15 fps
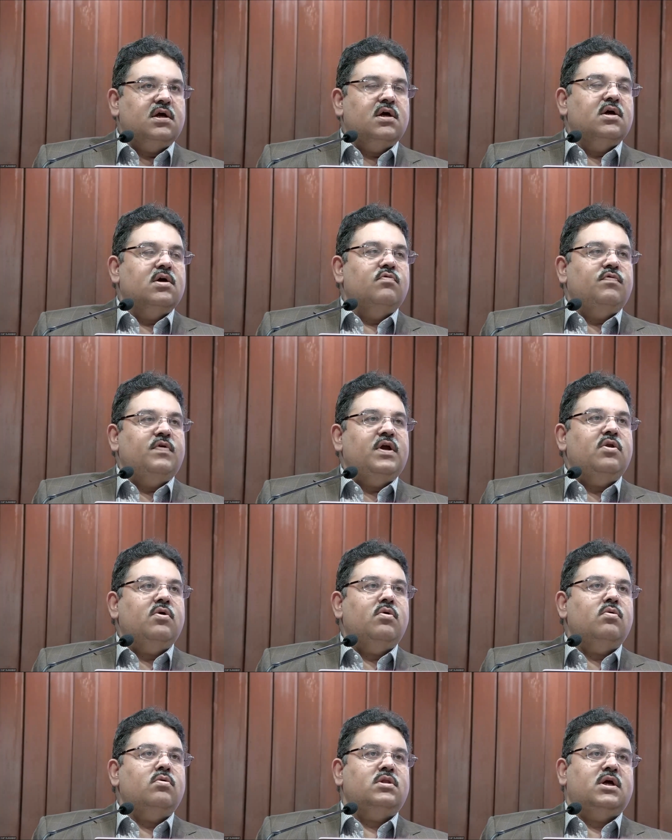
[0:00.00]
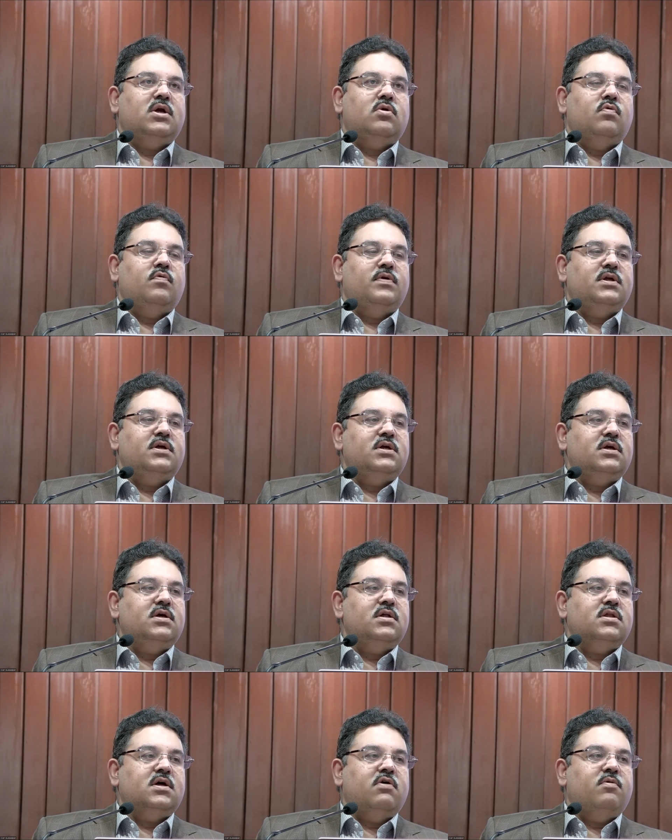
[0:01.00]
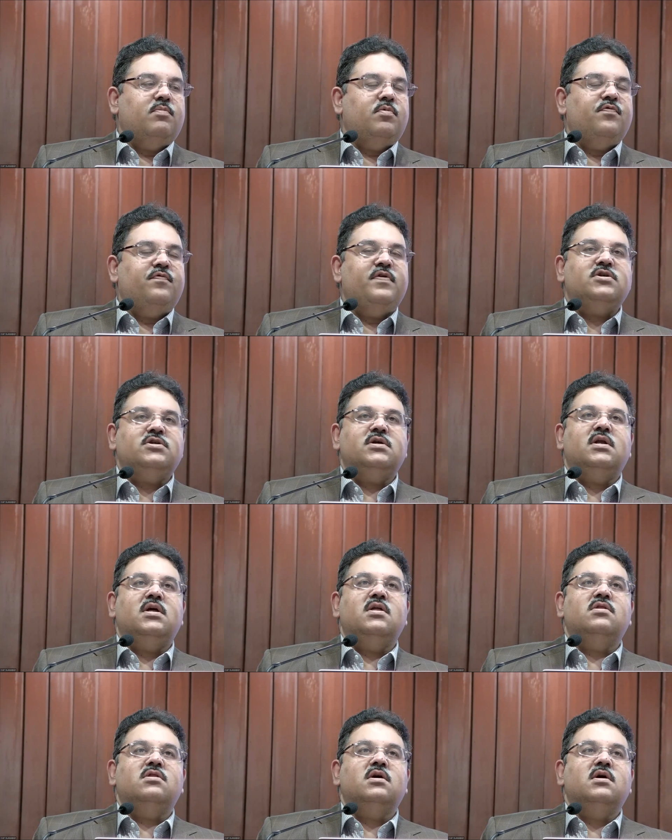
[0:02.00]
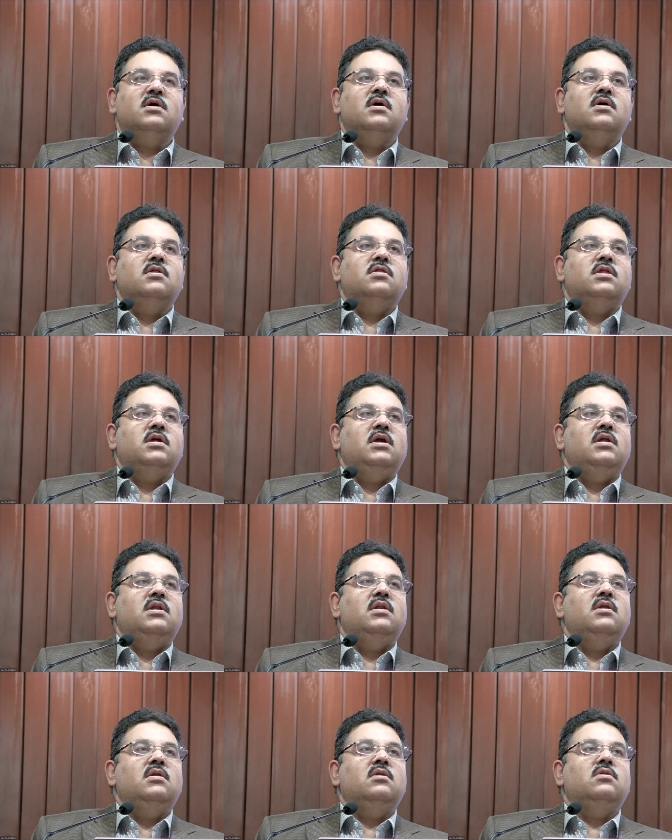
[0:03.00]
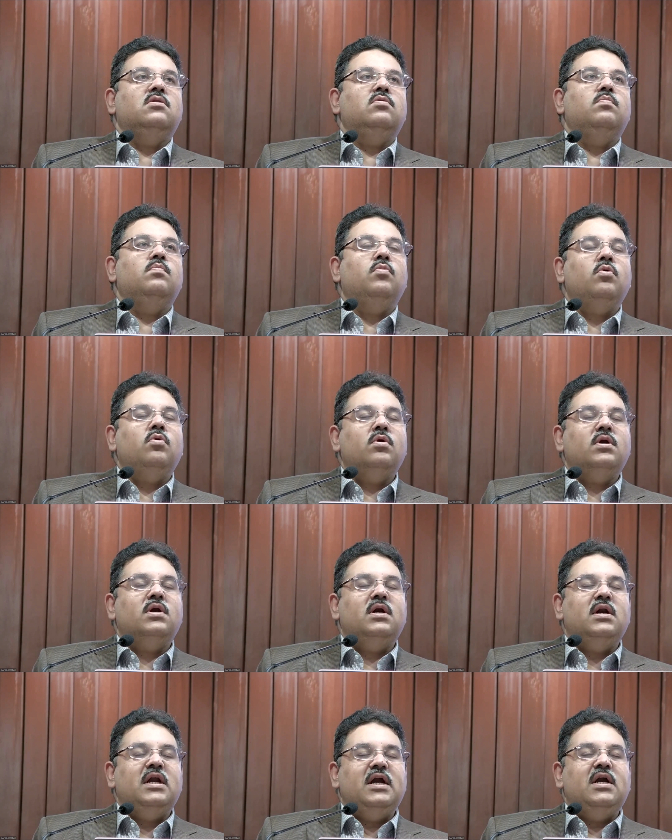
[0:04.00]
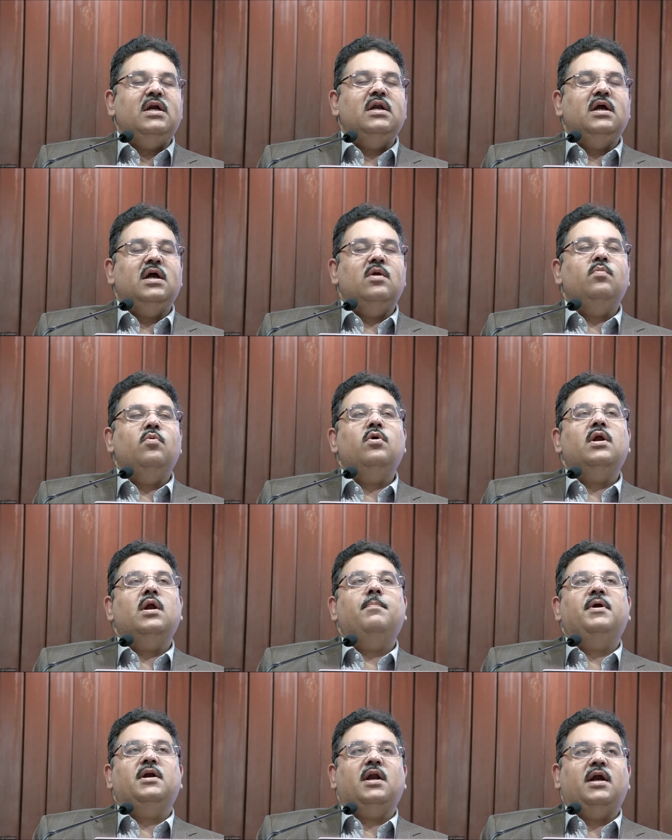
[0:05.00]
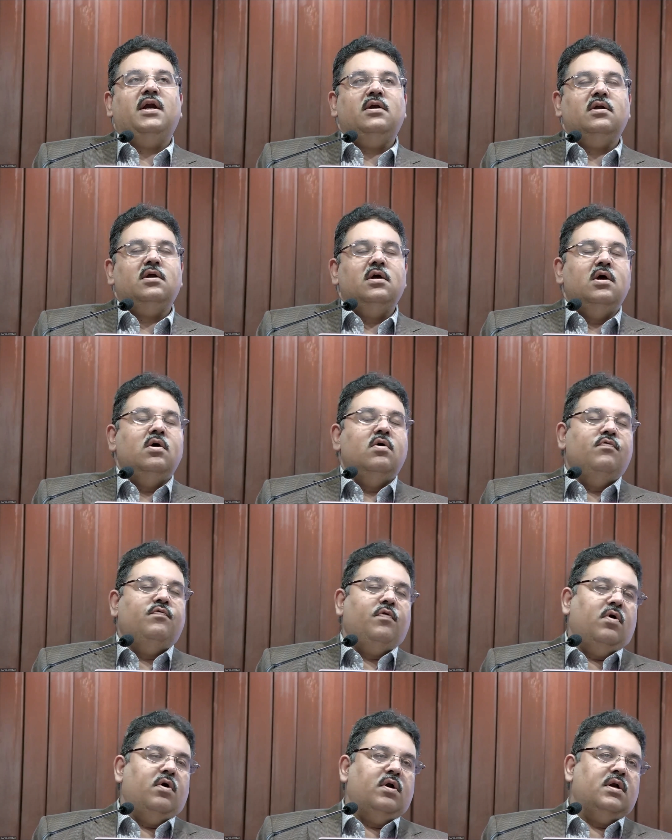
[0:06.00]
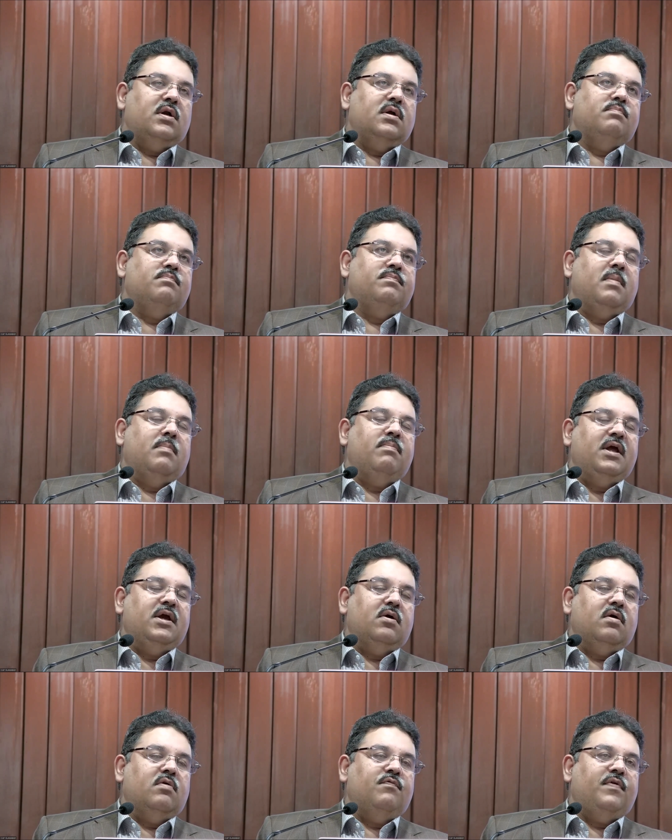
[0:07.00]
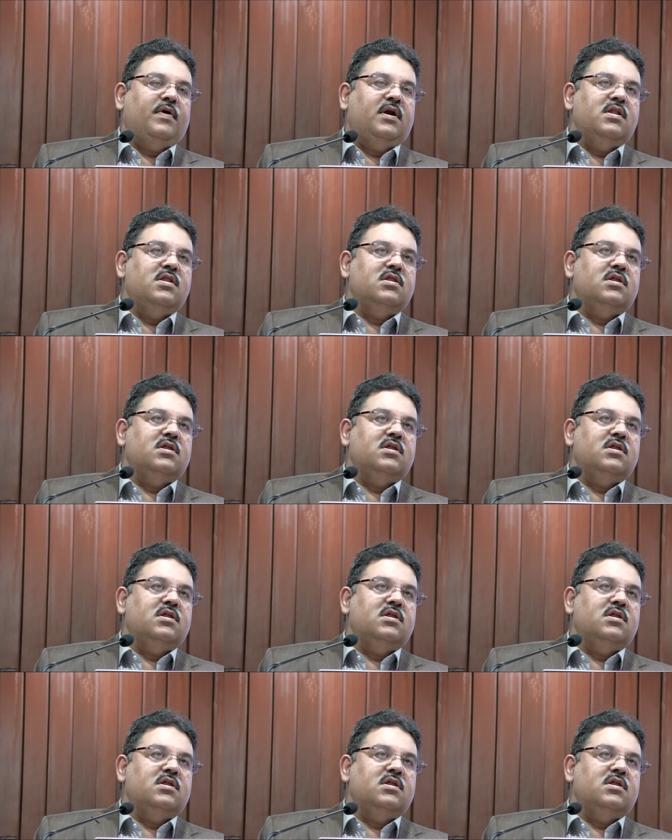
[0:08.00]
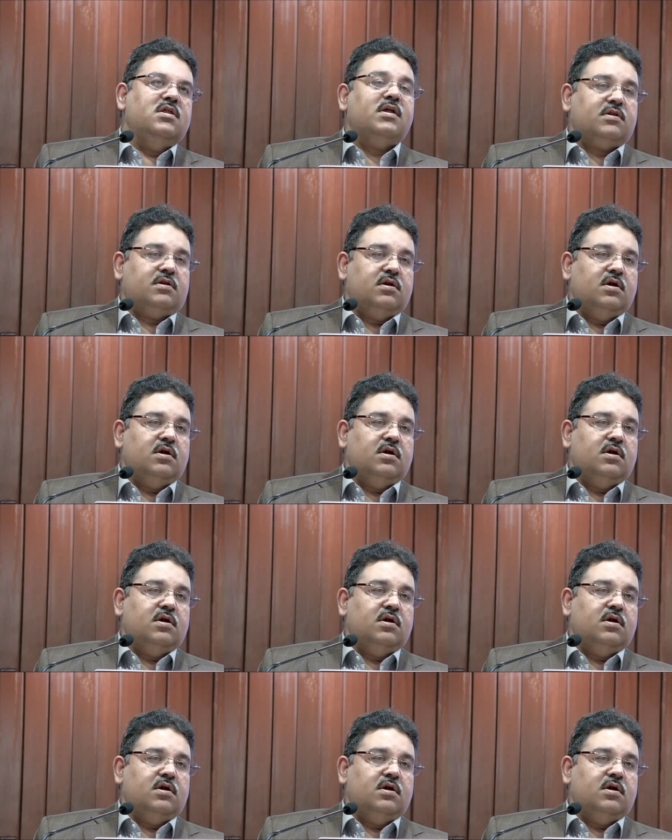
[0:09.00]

We know that over the years, our profession has seen the more need and more appetite for public confidence, and people trust